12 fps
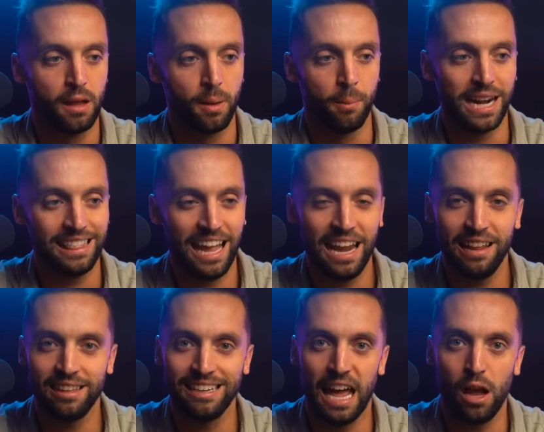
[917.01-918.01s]
But at the end
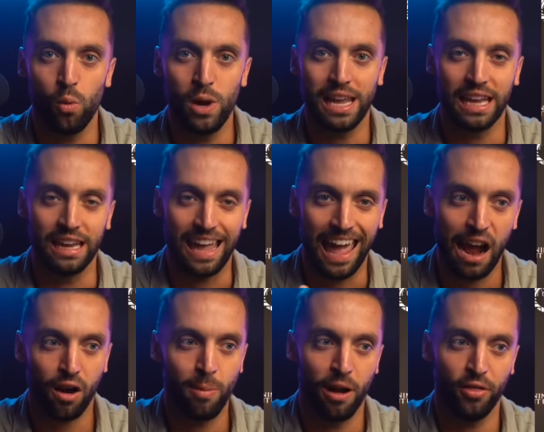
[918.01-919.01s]
of the day, we can
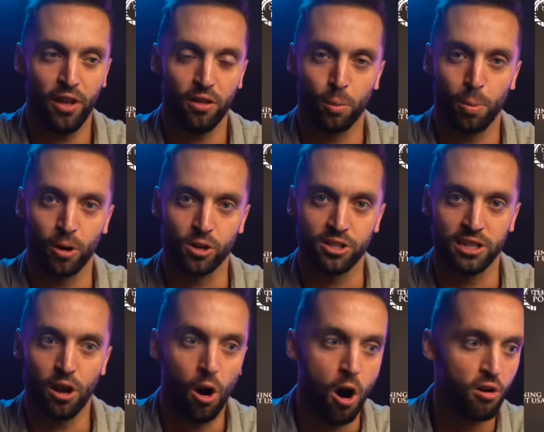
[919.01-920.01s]
care about the other
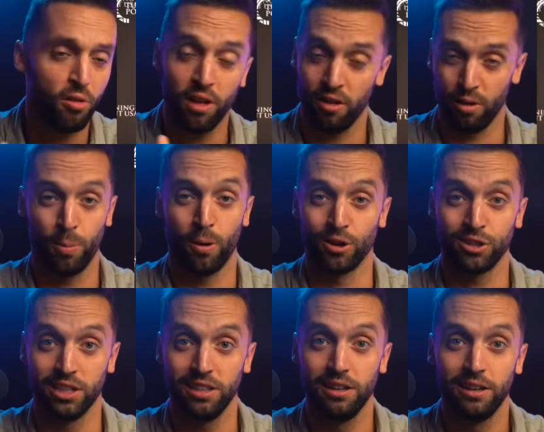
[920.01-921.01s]
person, honor the other
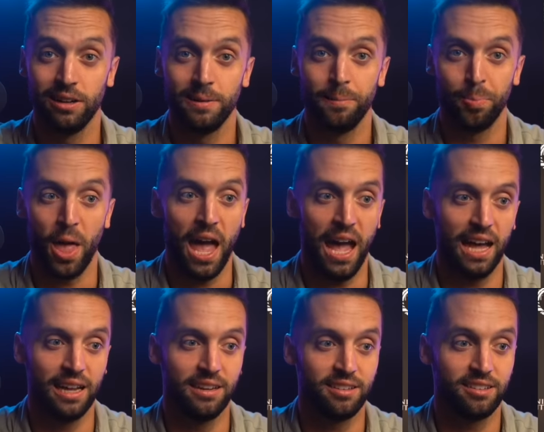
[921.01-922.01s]
person,
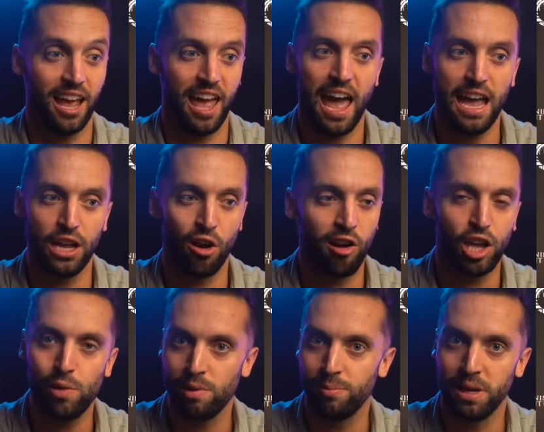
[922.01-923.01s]
and say, hey, you're a
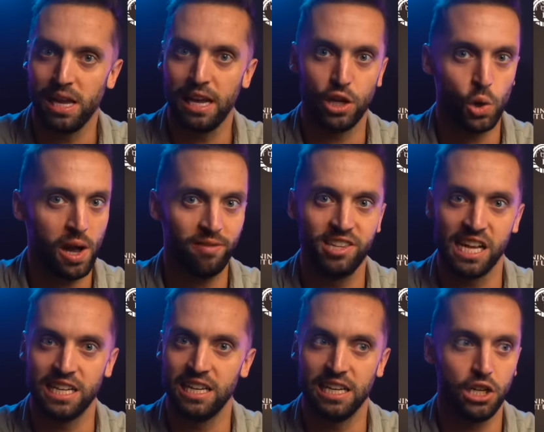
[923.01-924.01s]
human being. You have
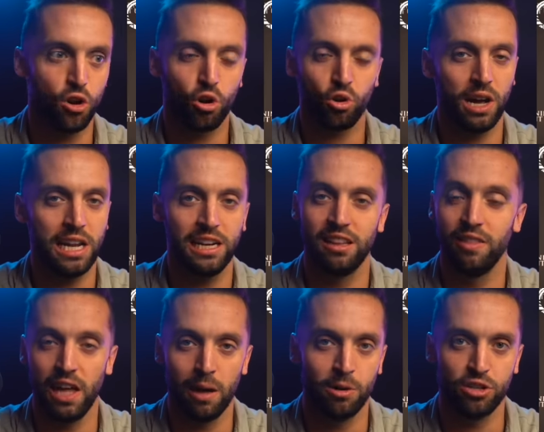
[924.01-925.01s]
dignity. You're created in
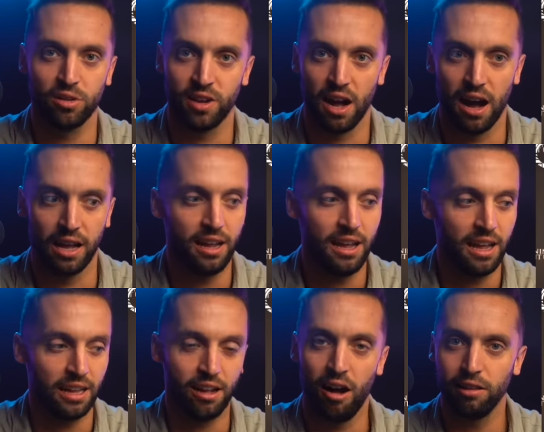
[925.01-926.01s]
the image of God.
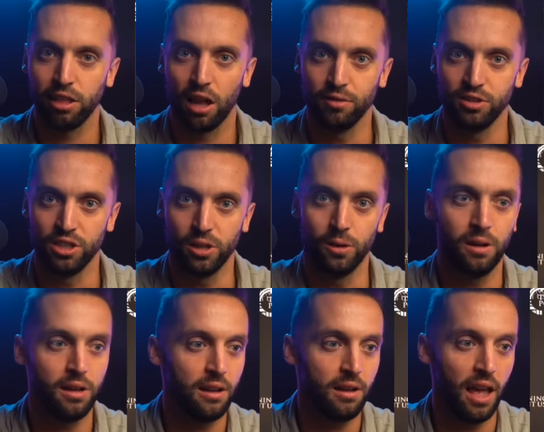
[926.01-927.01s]
God loves you.
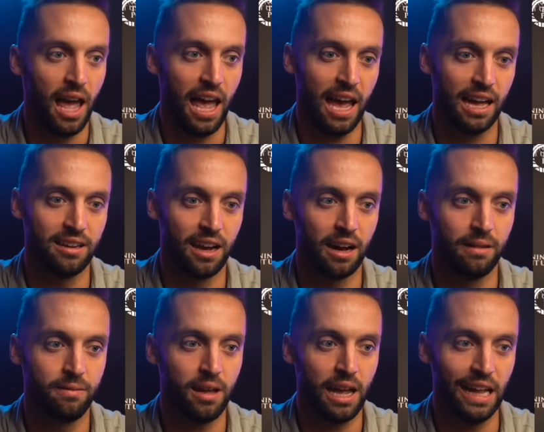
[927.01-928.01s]
And
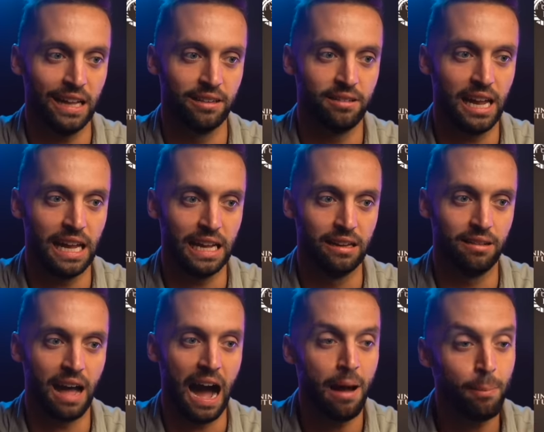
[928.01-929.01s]
uh, and and
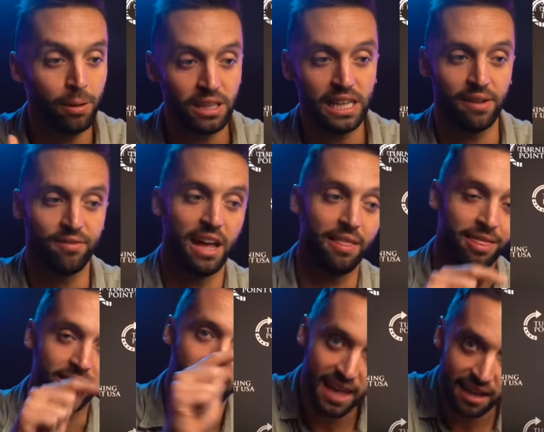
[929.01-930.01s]
I believe that
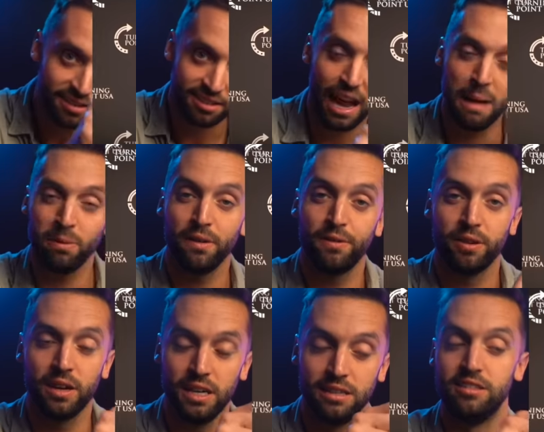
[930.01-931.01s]
this type of
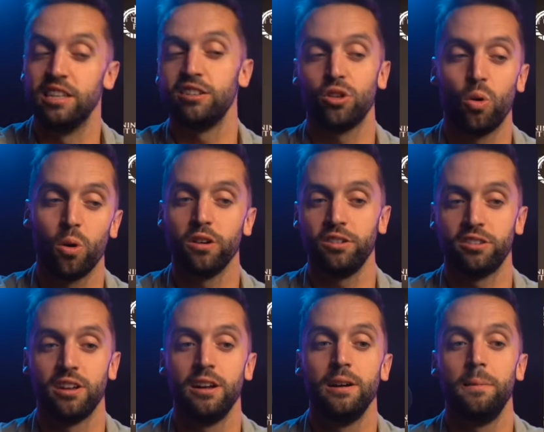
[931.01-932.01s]

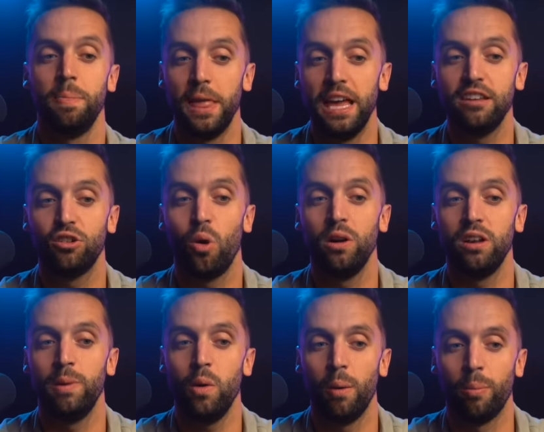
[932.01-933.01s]
discourse is going
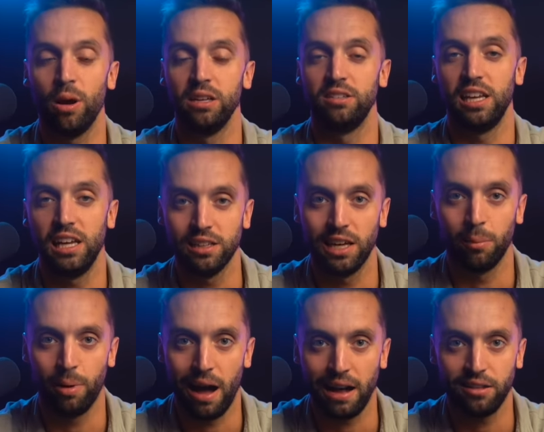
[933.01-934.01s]
to be what brings
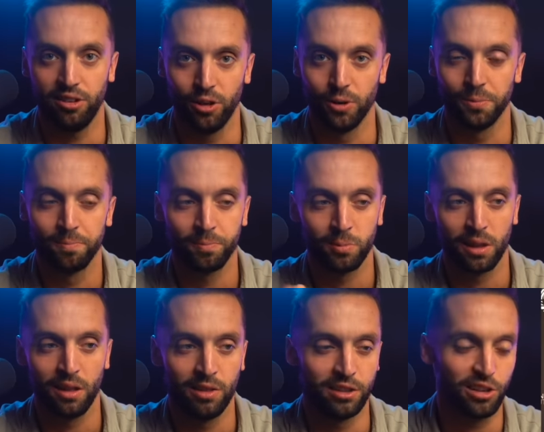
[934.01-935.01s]
healing back to
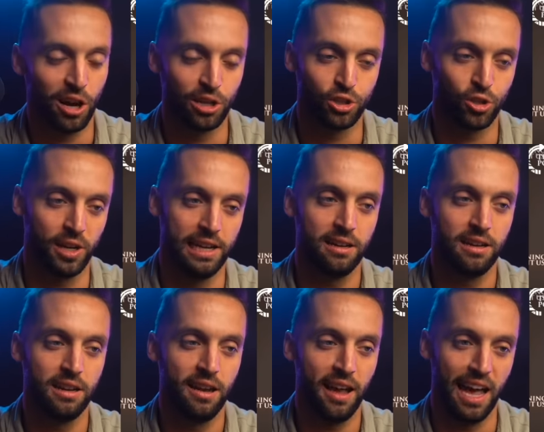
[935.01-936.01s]
this country
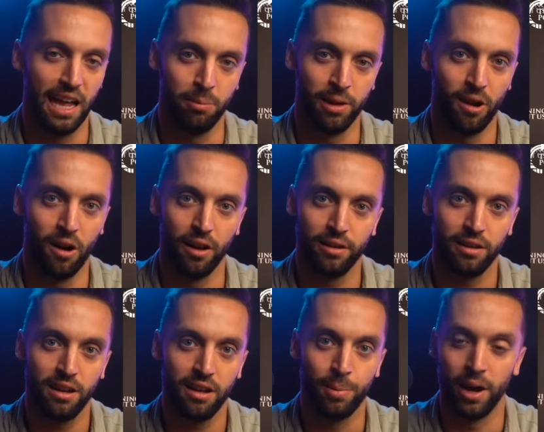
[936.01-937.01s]
and beyond.
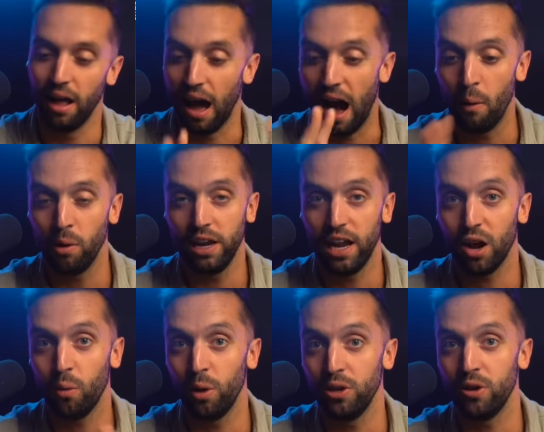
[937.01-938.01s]
But I want to
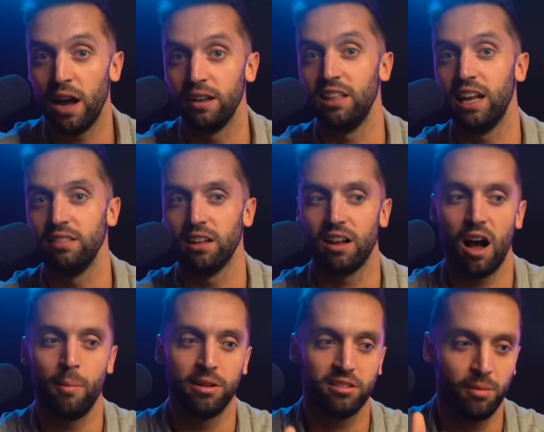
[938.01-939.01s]
hear what you guys think in the
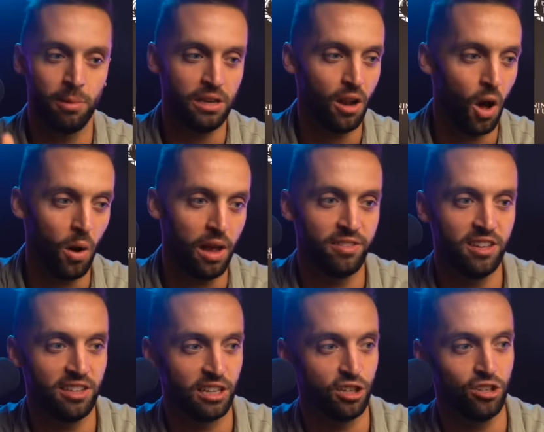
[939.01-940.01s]
comments. Let me know if
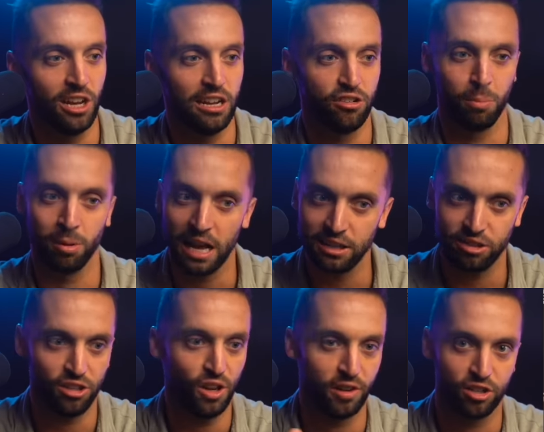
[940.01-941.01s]
this exchange
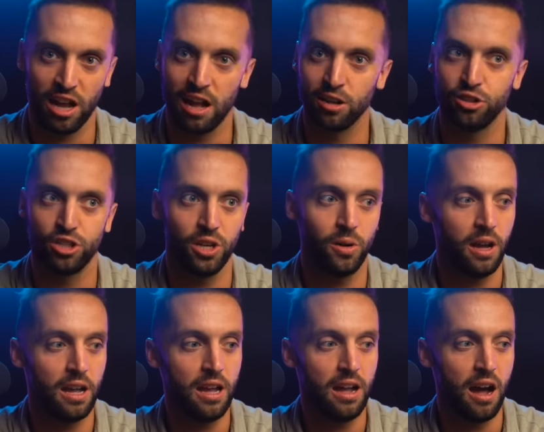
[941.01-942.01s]
blessed you, if it challenged you,
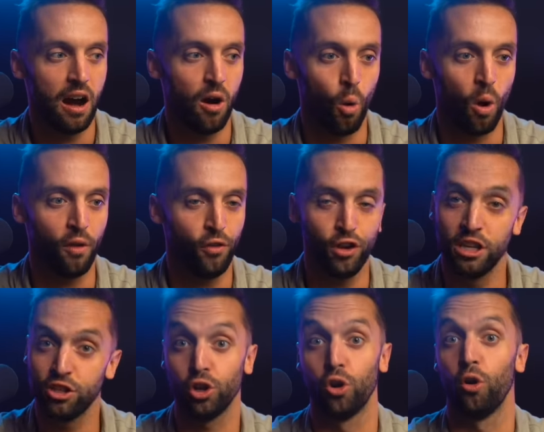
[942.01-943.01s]
uh, or if you
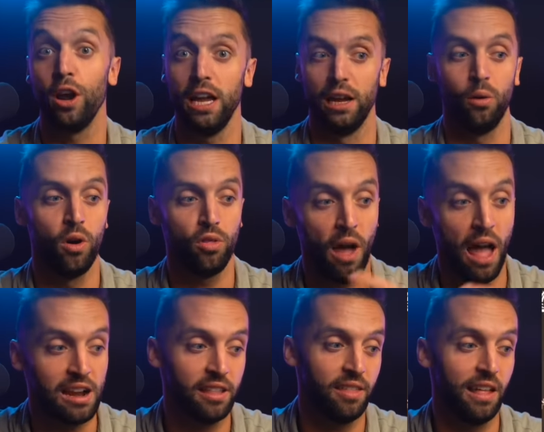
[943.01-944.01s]
disagree with
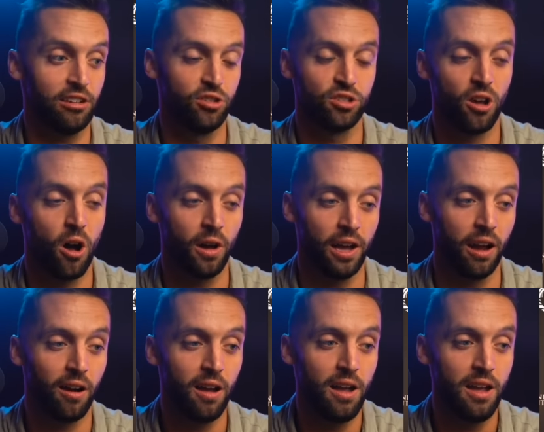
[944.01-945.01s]
anything that you saw
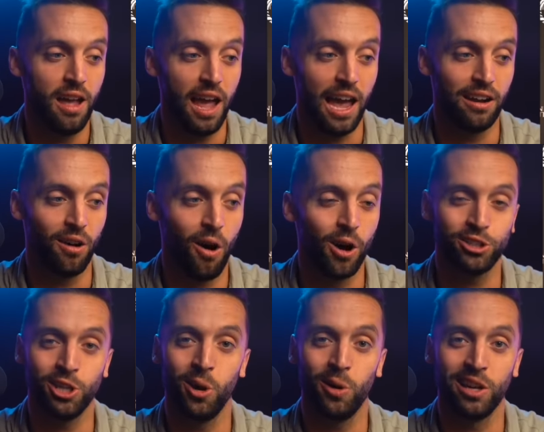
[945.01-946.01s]
here. And
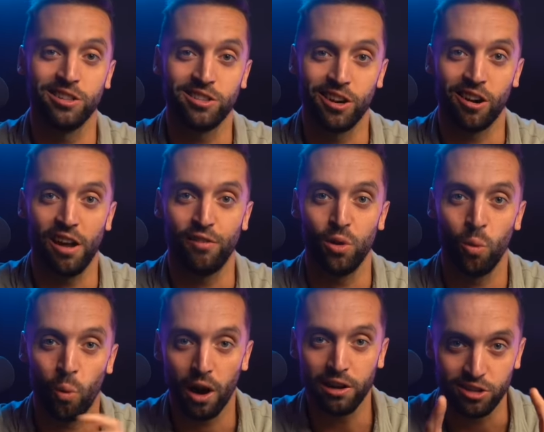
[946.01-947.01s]
also consider, if you
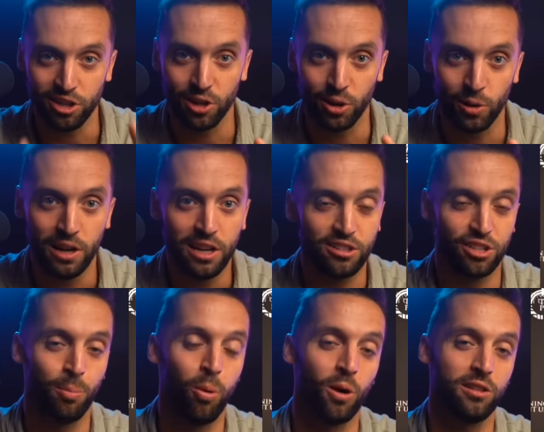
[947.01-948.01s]
want to
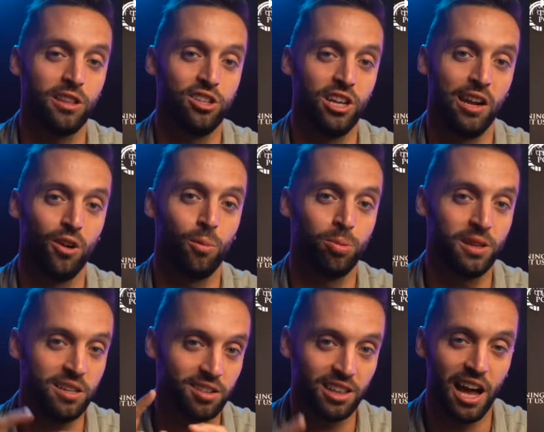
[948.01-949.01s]
support the channel,
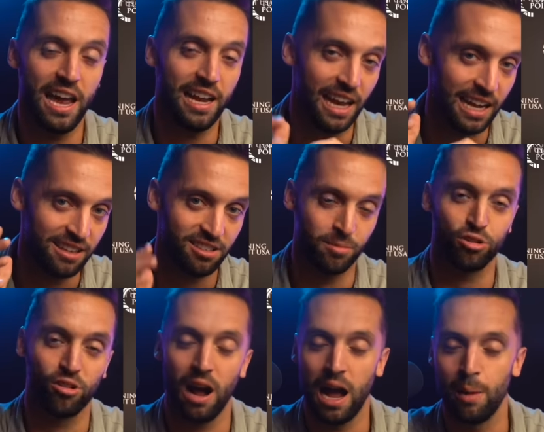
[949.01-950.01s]
please like and
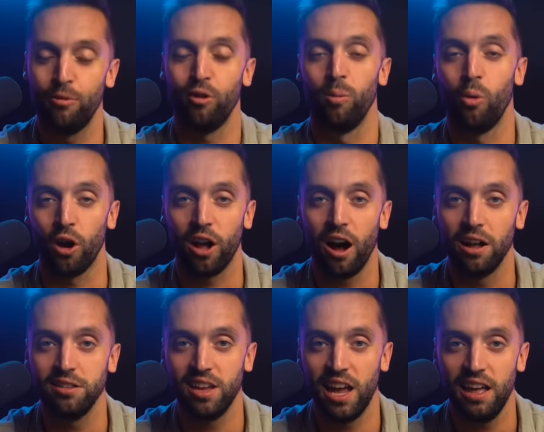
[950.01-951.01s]
subscribe for more
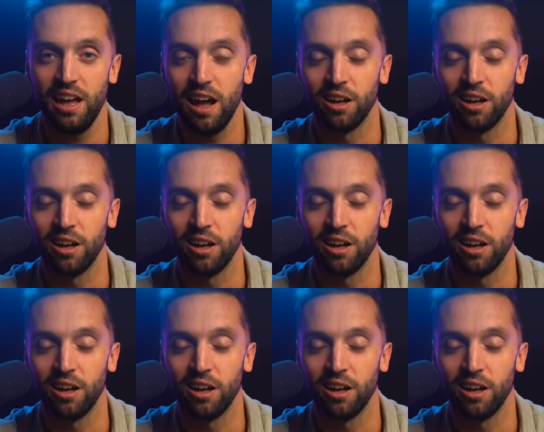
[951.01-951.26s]
content.